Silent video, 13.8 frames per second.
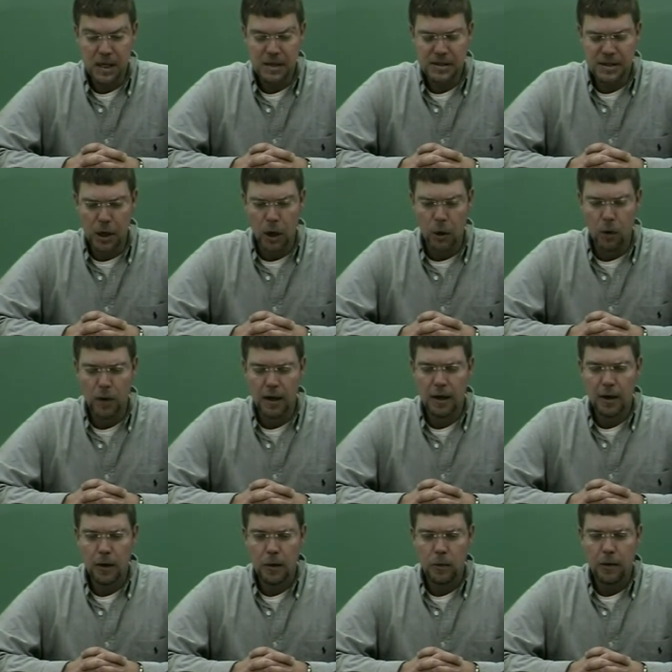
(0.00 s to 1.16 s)
So
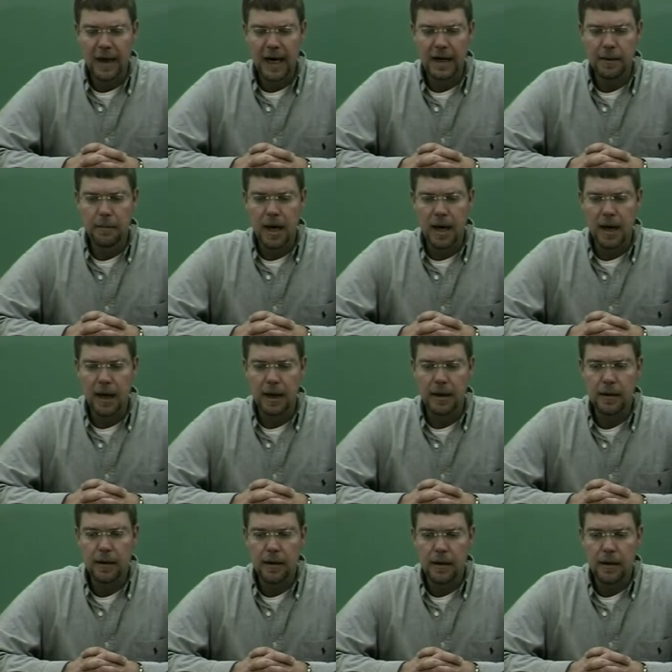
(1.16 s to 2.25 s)
with that in mind,